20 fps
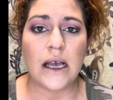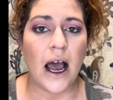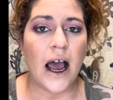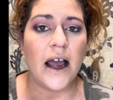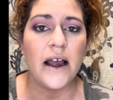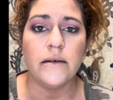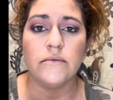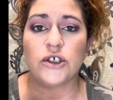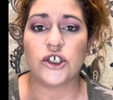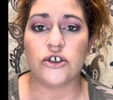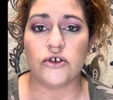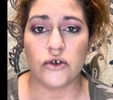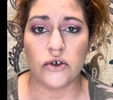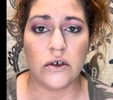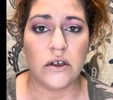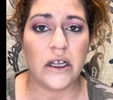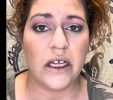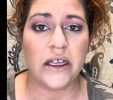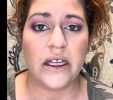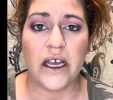I am
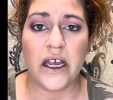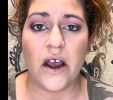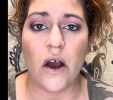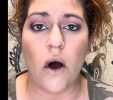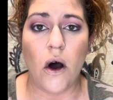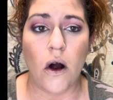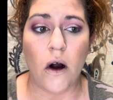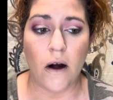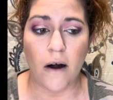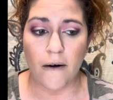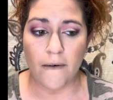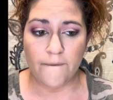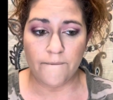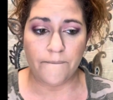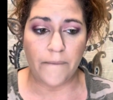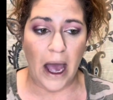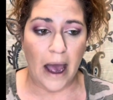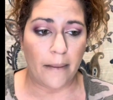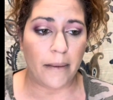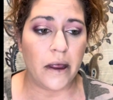sure that they are
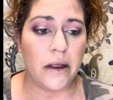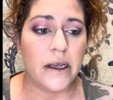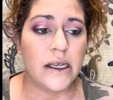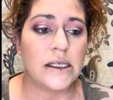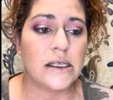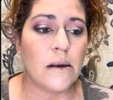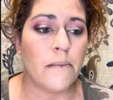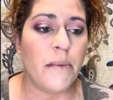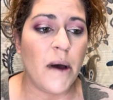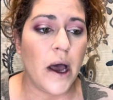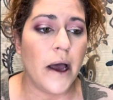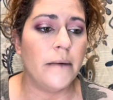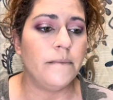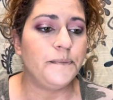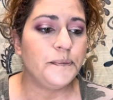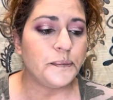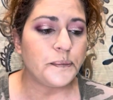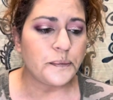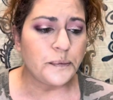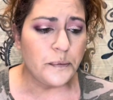fabulous, but
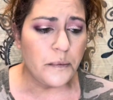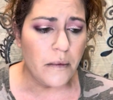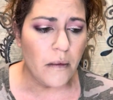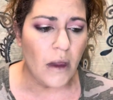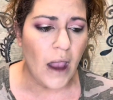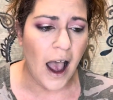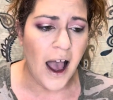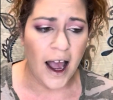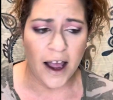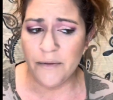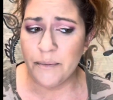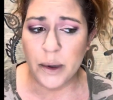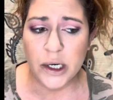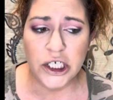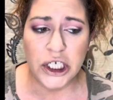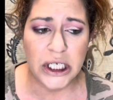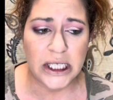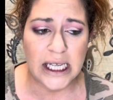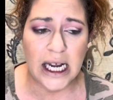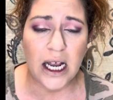I have
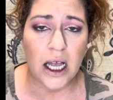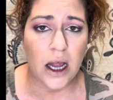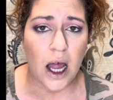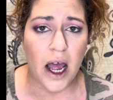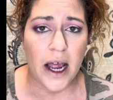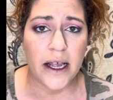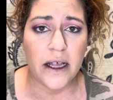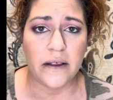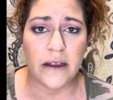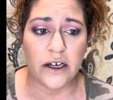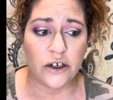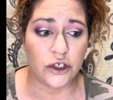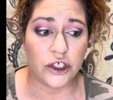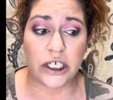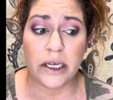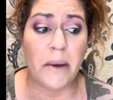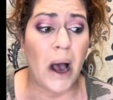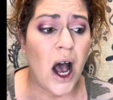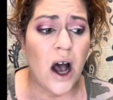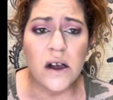brushes that I like that are
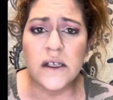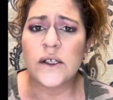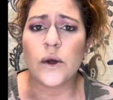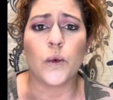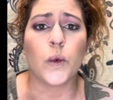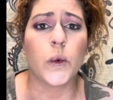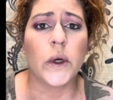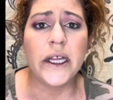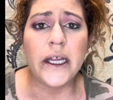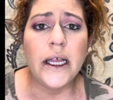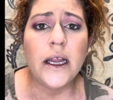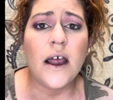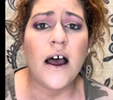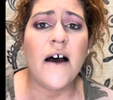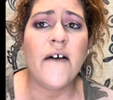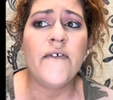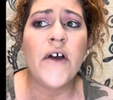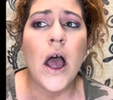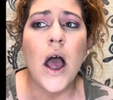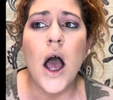cheap. I also really
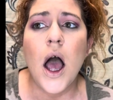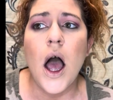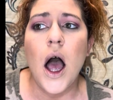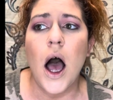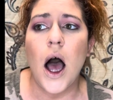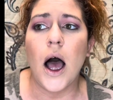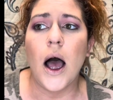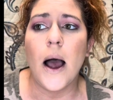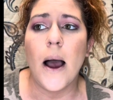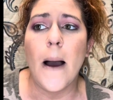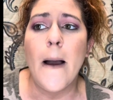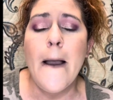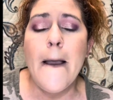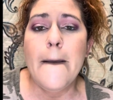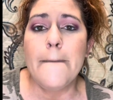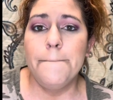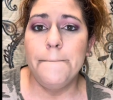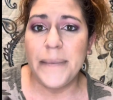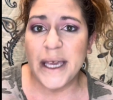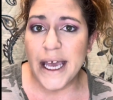love uh,
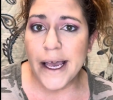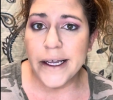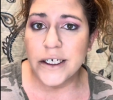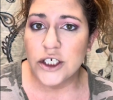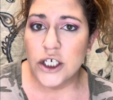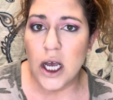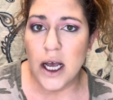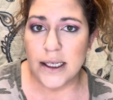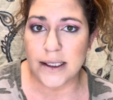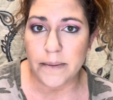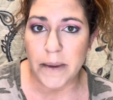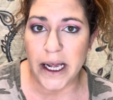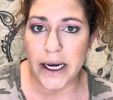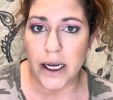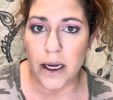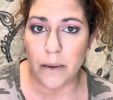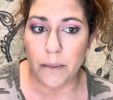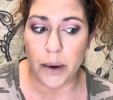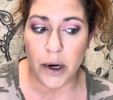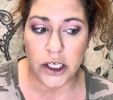BH
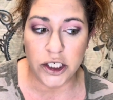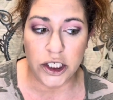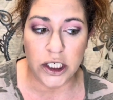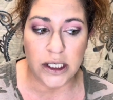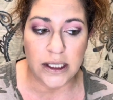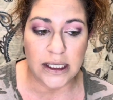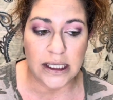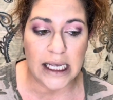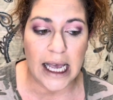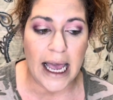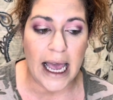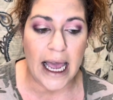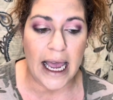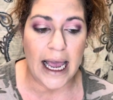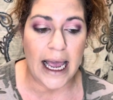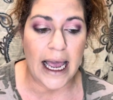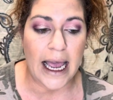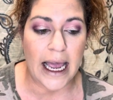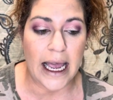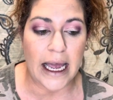Cosmetic brushes
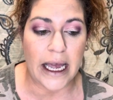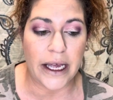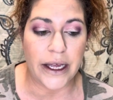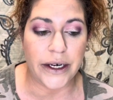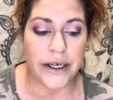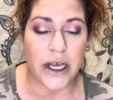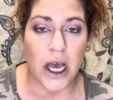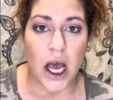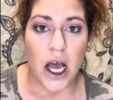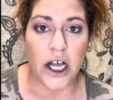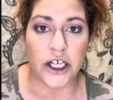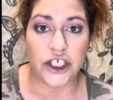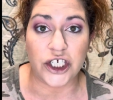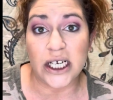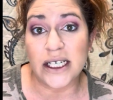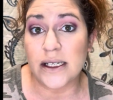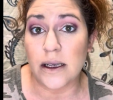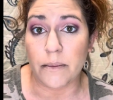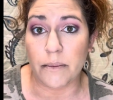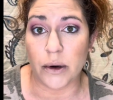and uh,
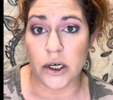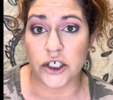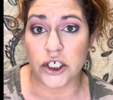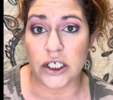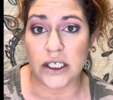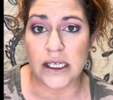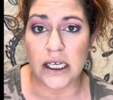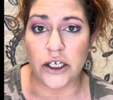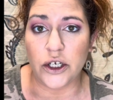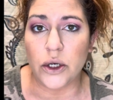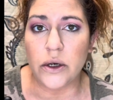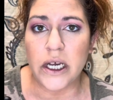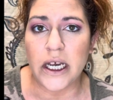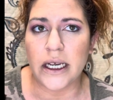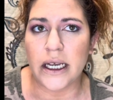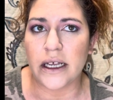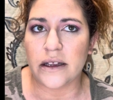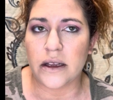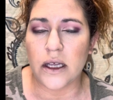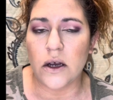Jessup brushes, and you
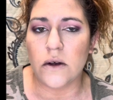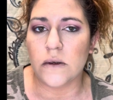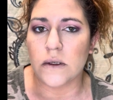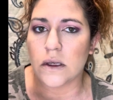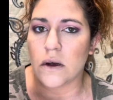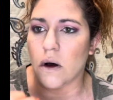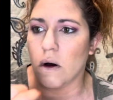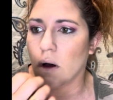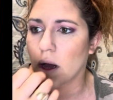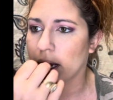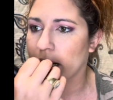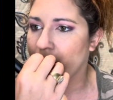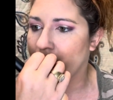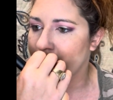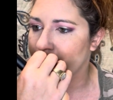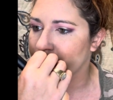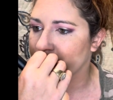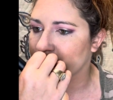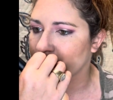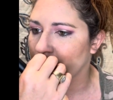can get those on
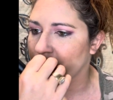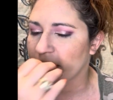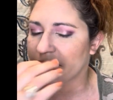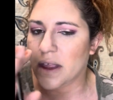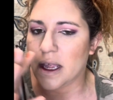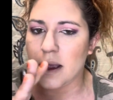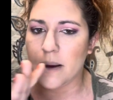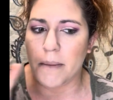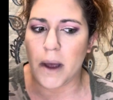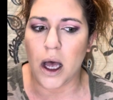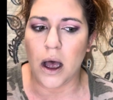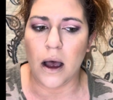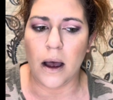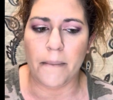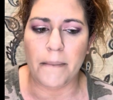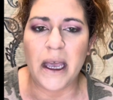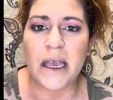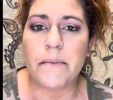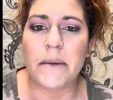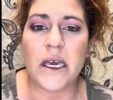Amazon. I think uh,
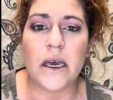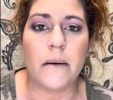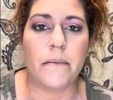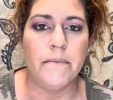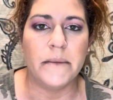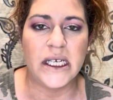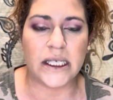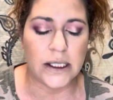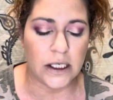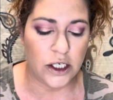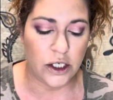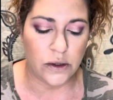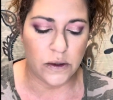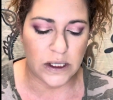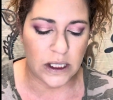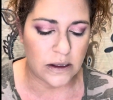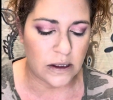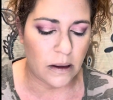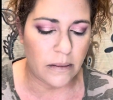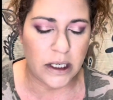Make Me Up Missa
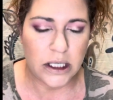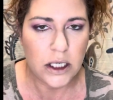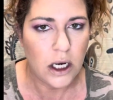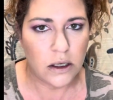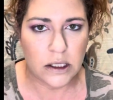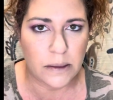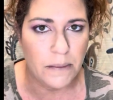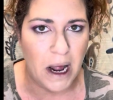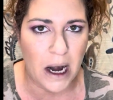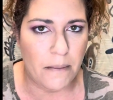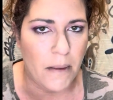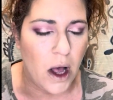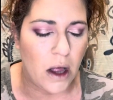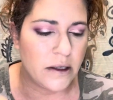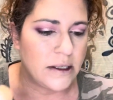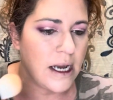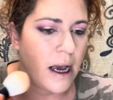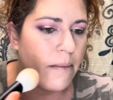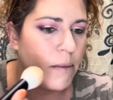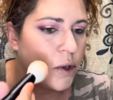uses them and talks about them all
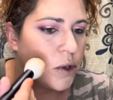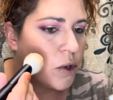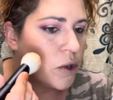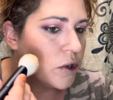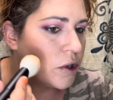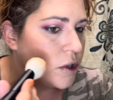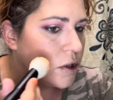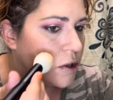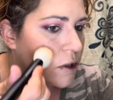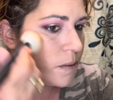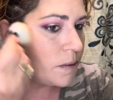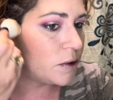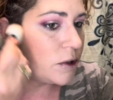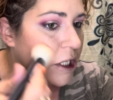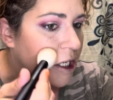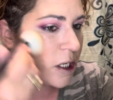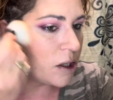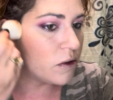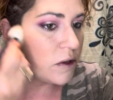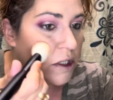the time on her YouTube
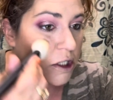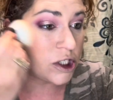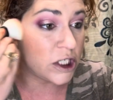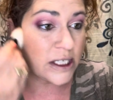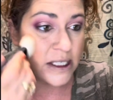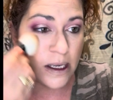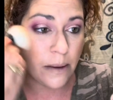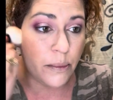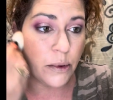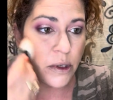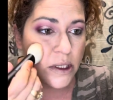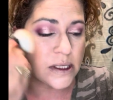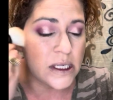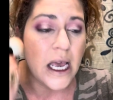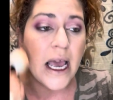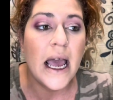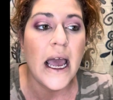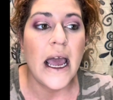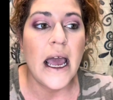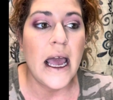channel, the Jessup ones,
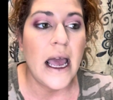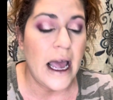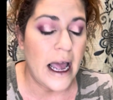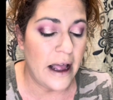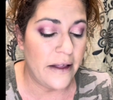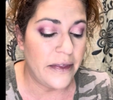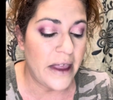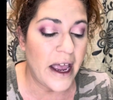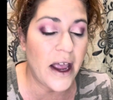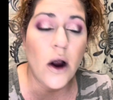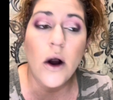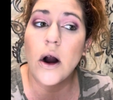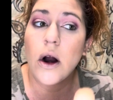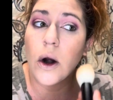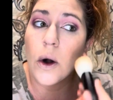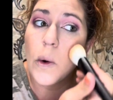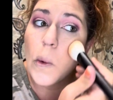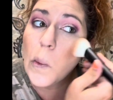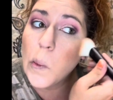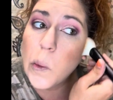and they
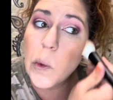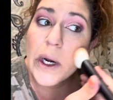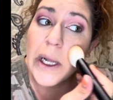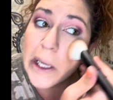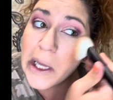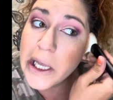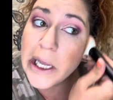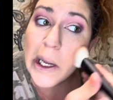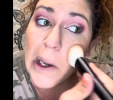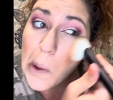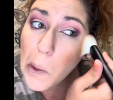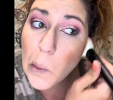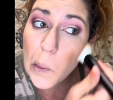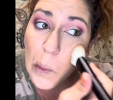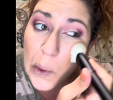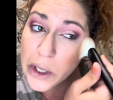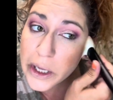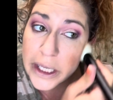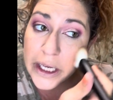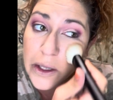are really,
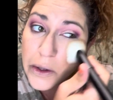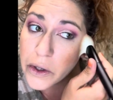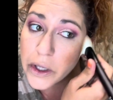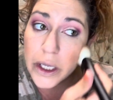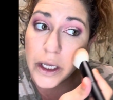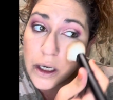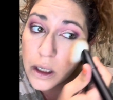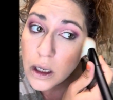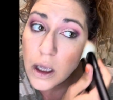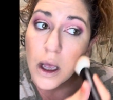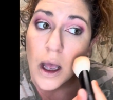really good.